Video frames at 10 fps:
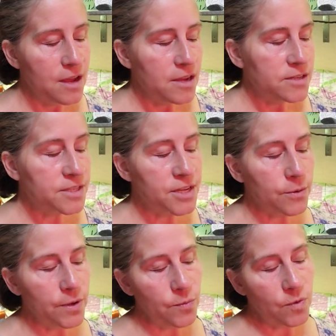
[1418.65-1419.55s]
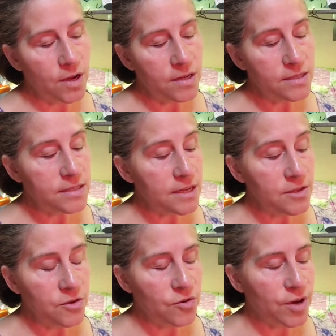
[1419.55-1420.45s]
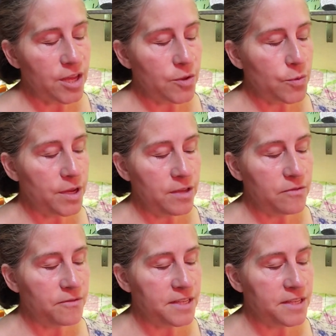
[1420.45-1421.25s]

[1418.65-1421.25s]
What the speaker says: So it was in great Queen